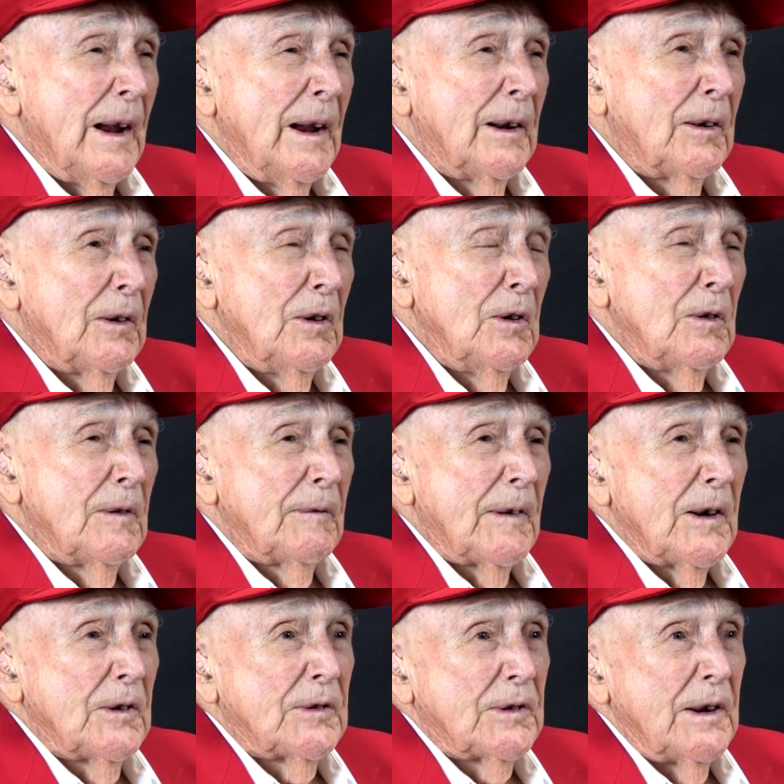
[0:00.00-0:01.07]
in a
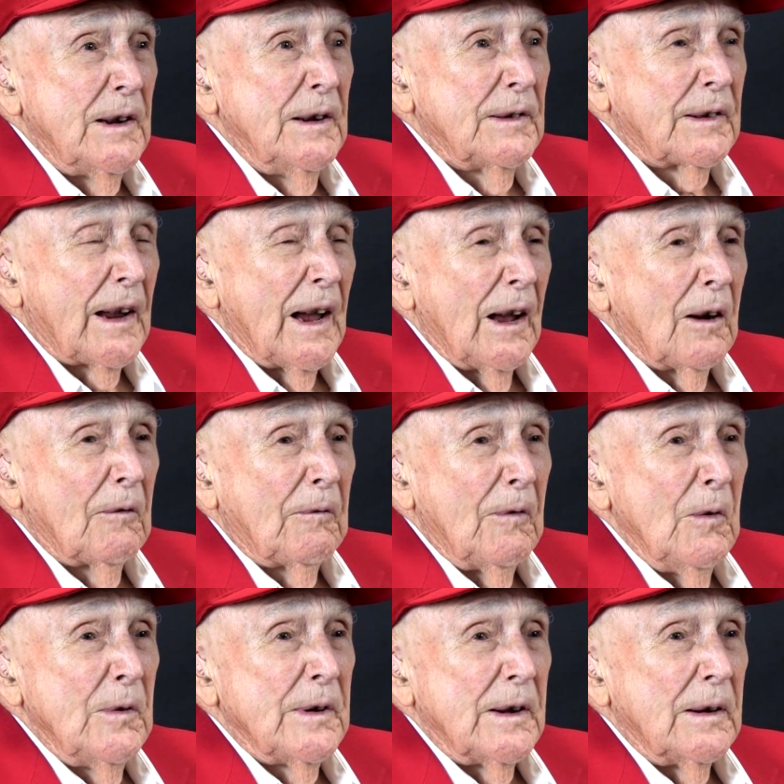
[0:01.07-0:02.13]
university in
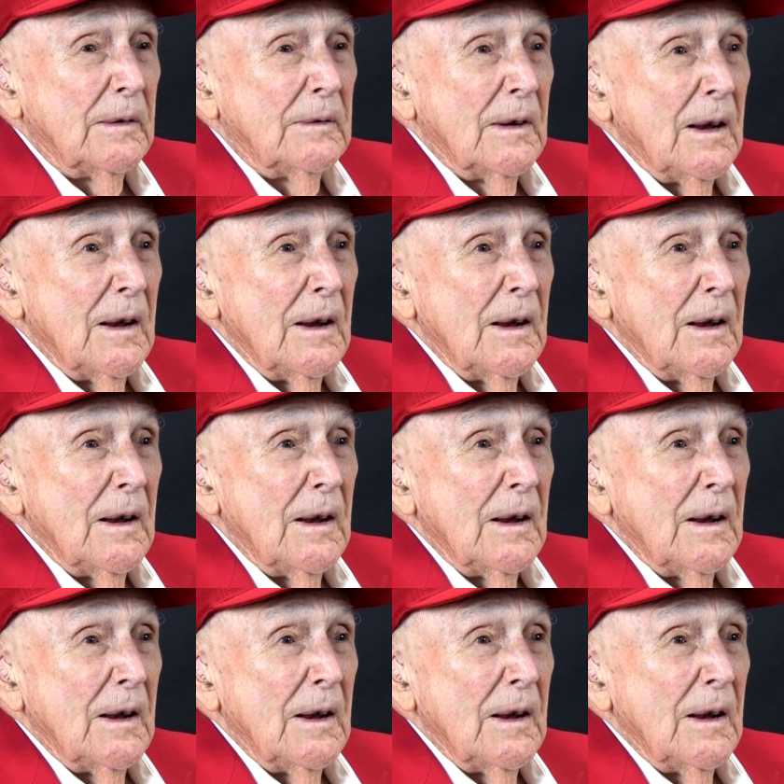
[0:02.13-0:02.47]
California.